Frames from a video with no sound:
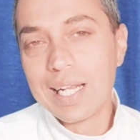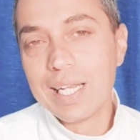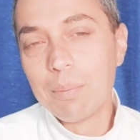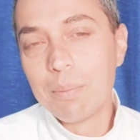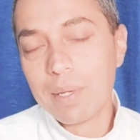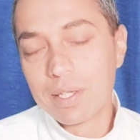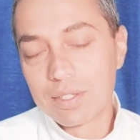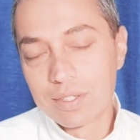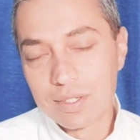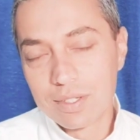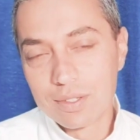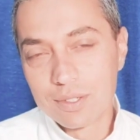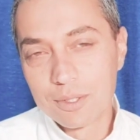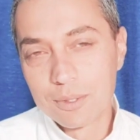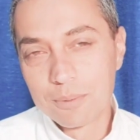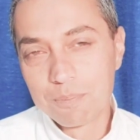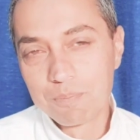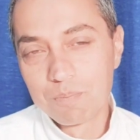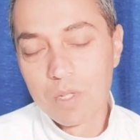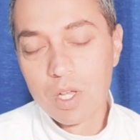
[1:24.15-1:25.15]
basis.
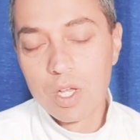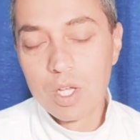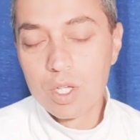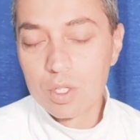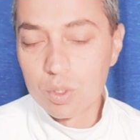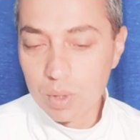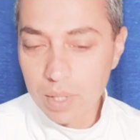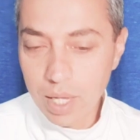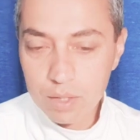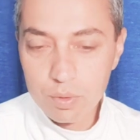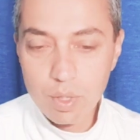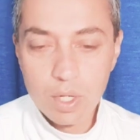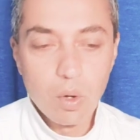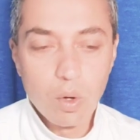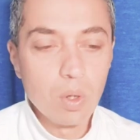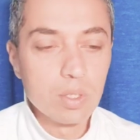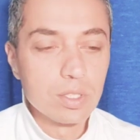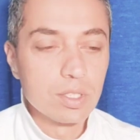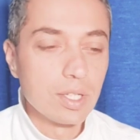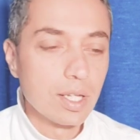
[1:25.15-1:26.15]
So that's why
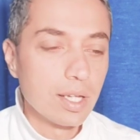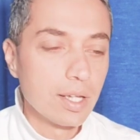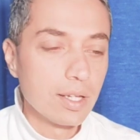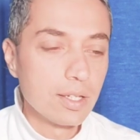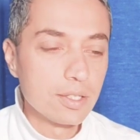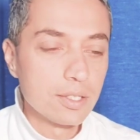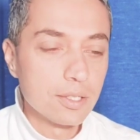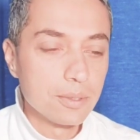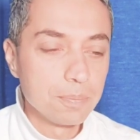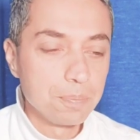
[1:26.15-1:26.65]
God says,